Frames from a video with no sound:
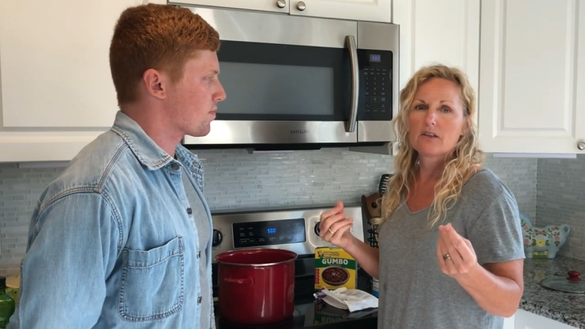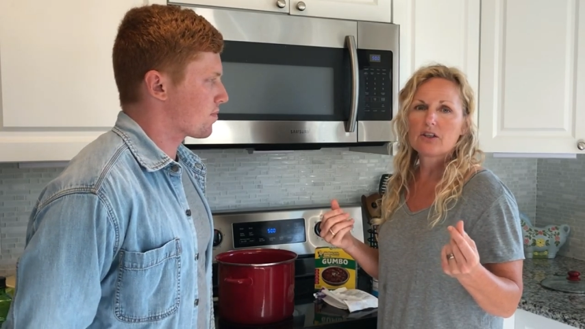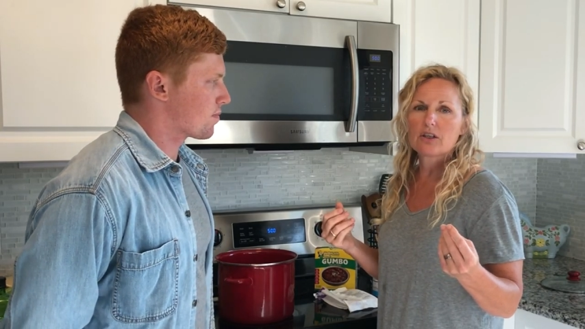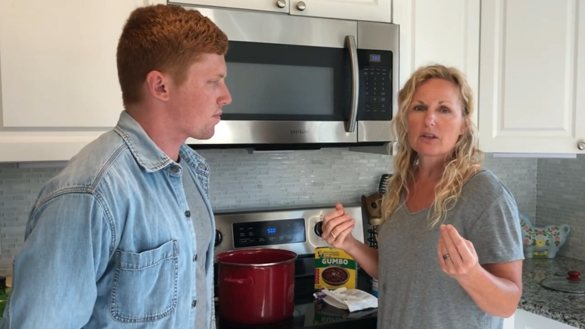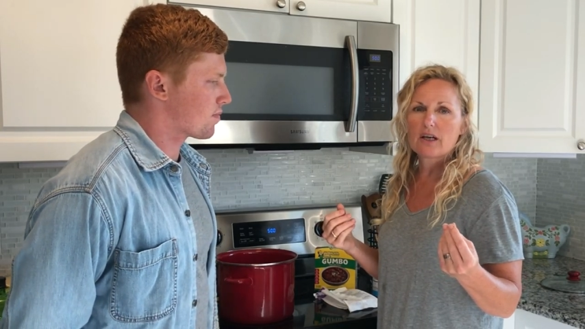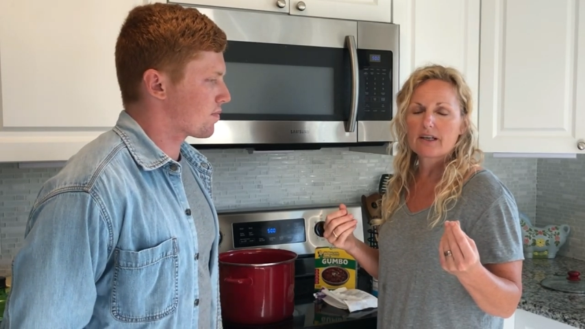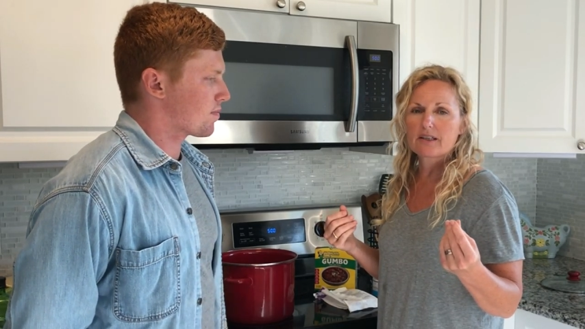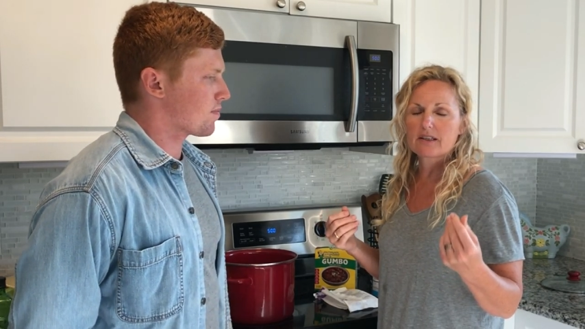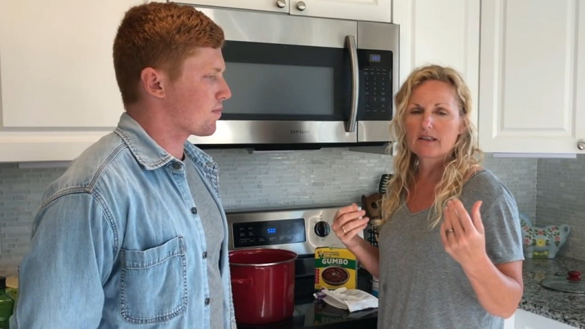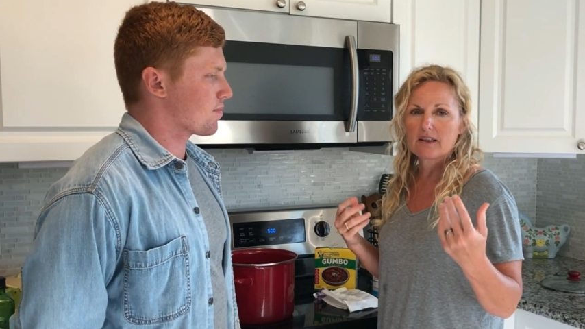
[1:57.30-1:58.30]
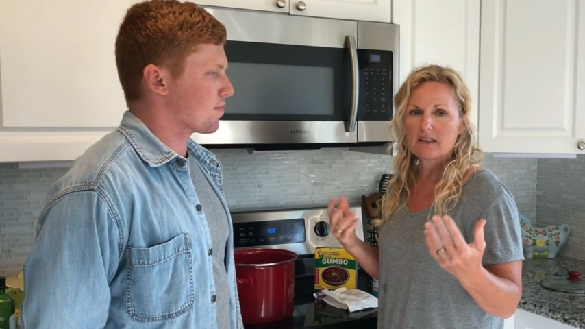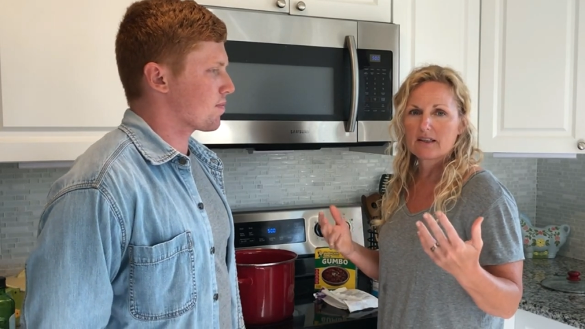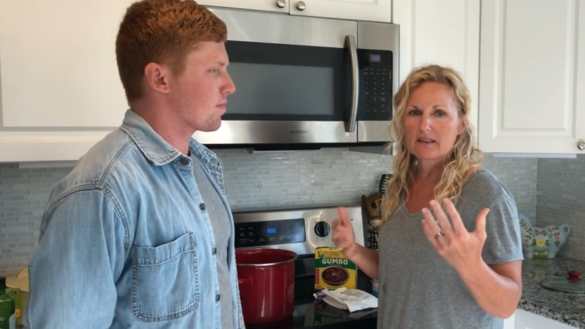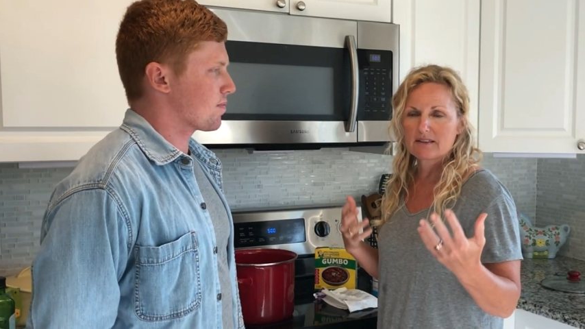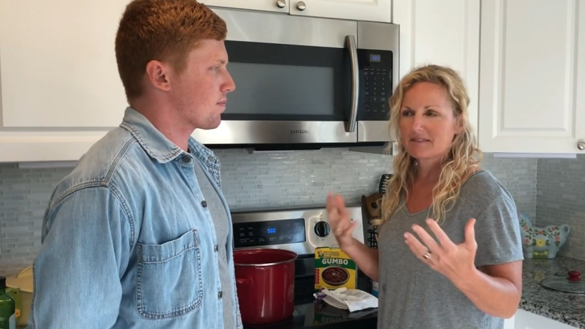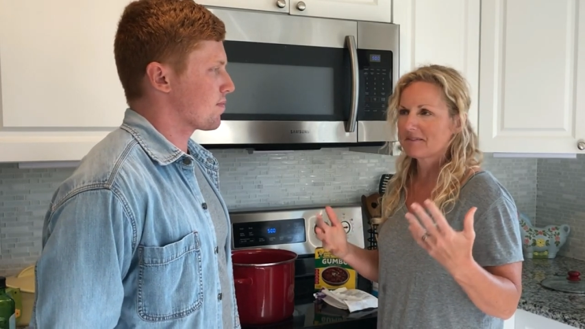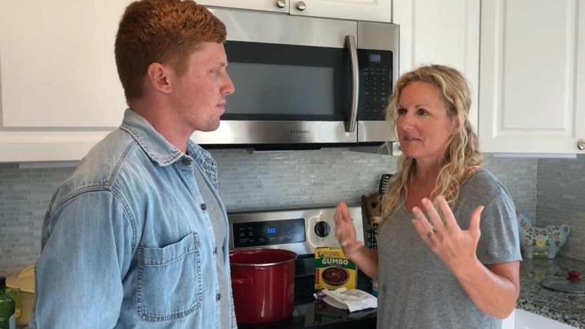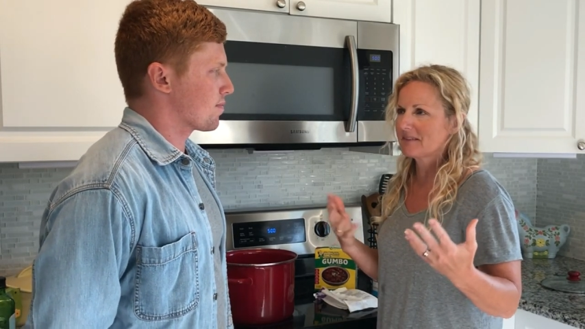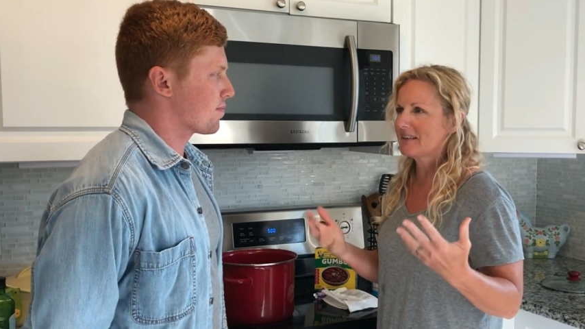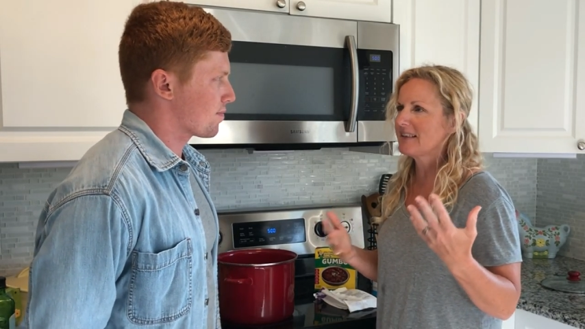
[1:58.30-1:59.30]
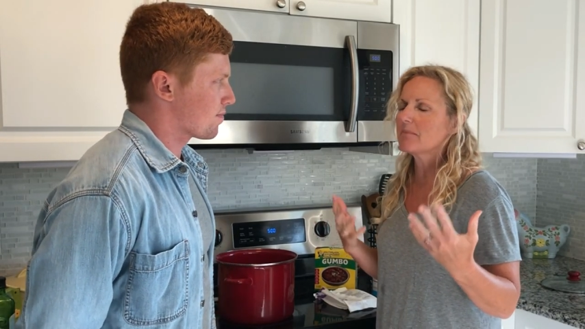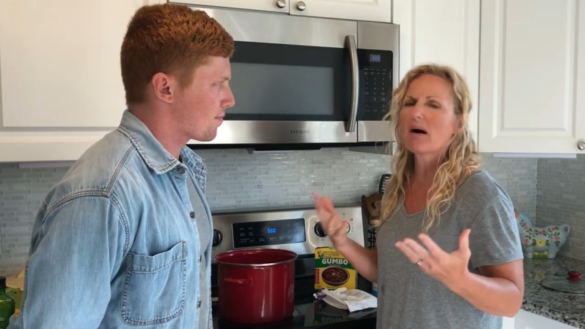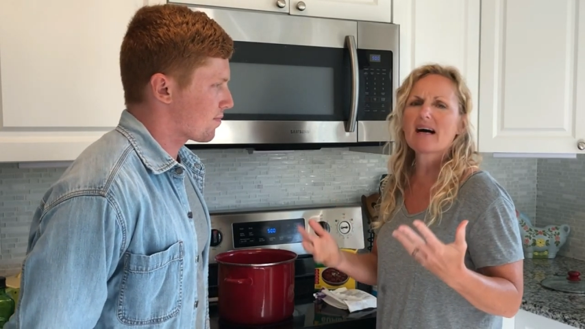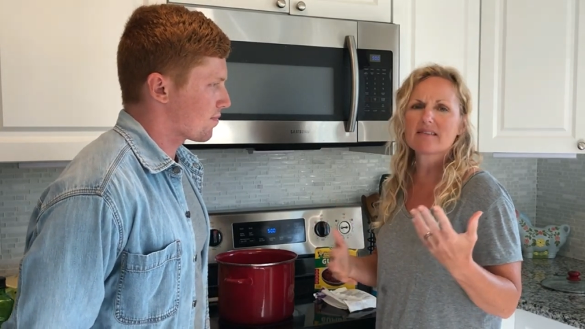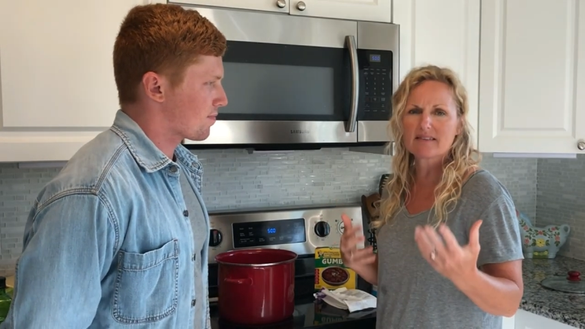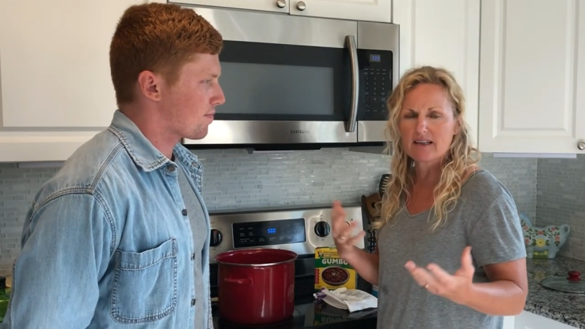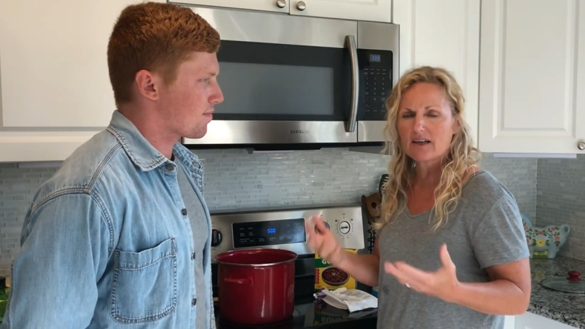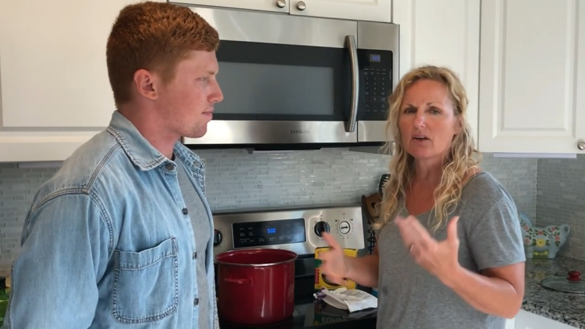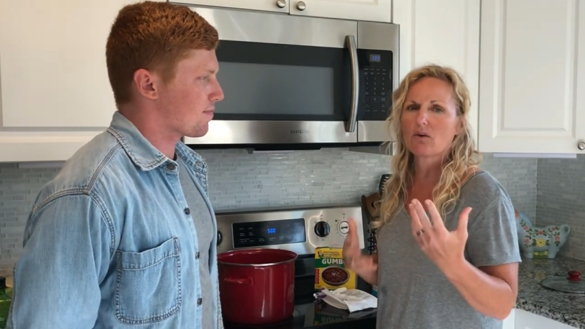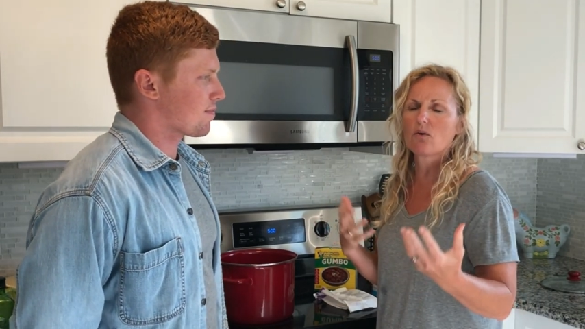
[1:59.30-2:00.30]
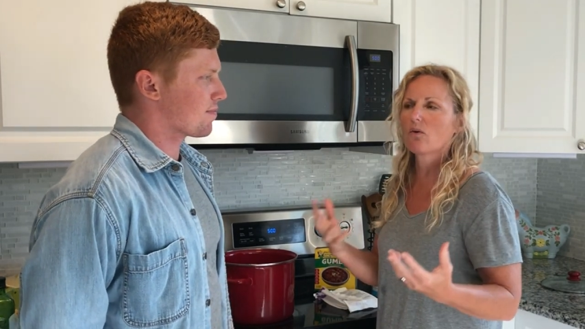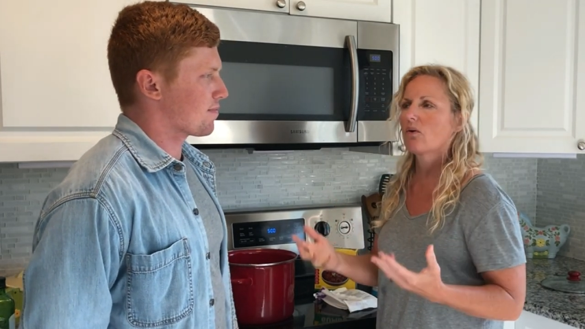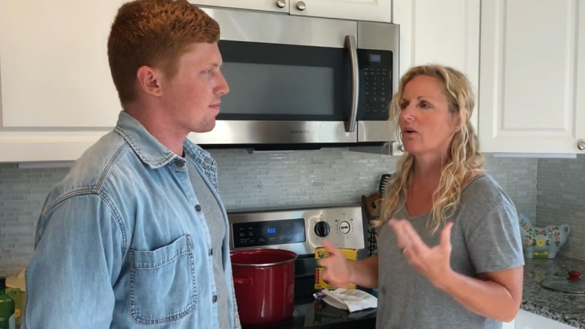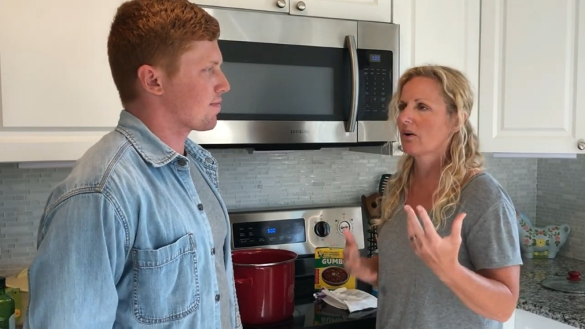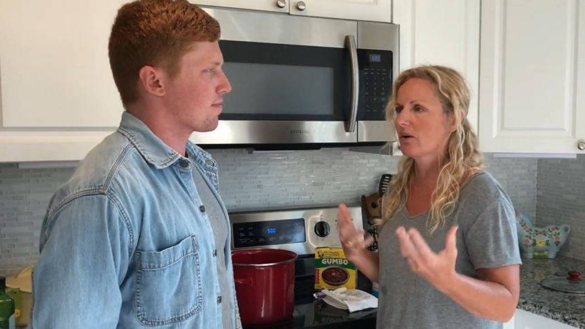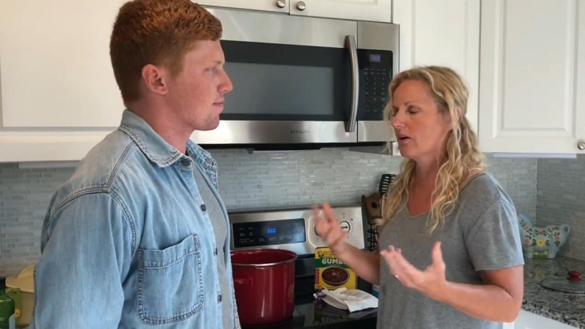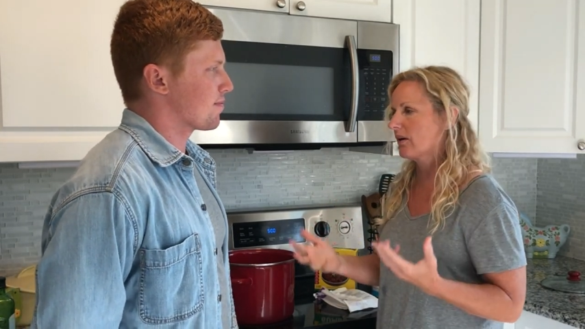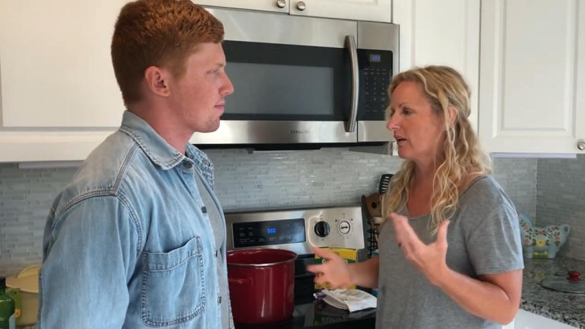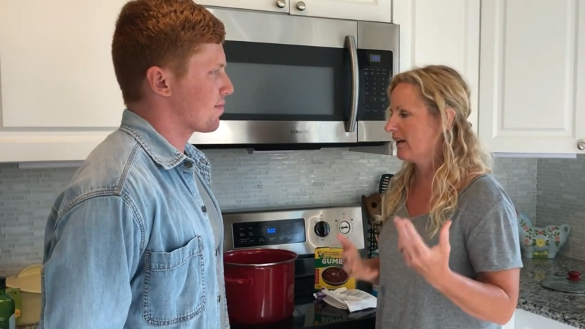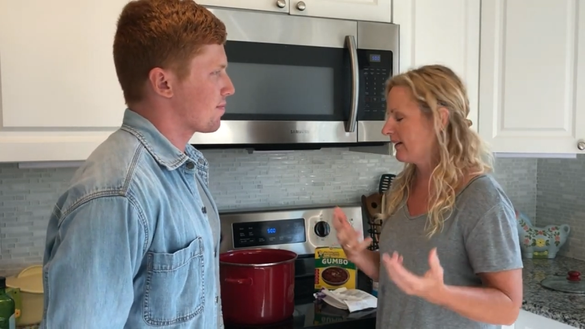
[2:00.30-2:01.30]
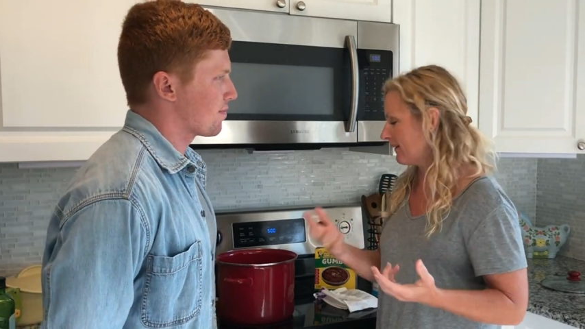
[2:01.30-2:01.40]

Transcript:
Speaker 1: you know, like uh, kielbasa or,